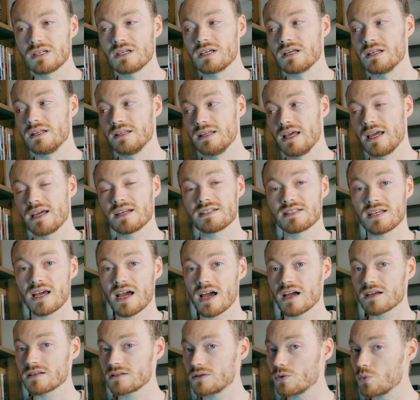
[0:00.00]
and they
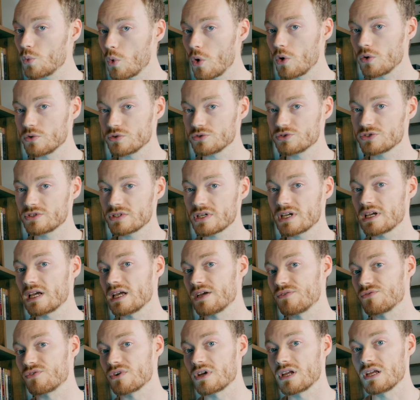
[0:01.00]
attack the walls
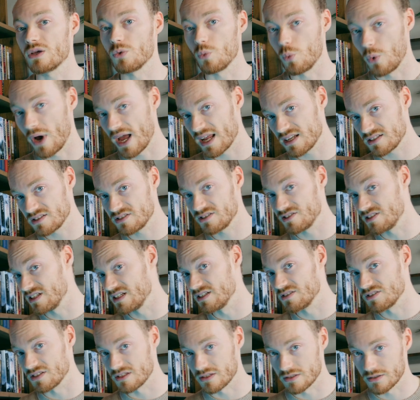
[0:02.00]
every wet
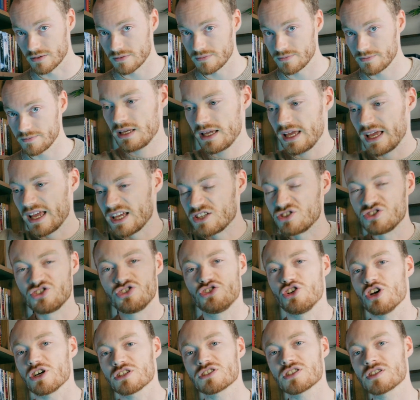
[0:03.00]
season. It's
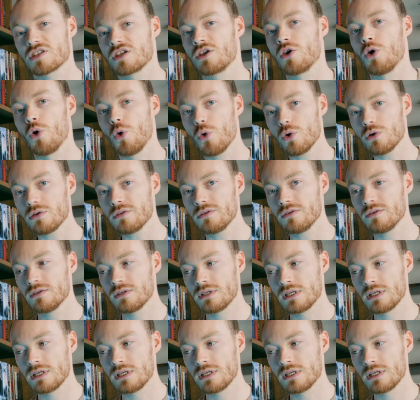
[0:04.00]
just cool.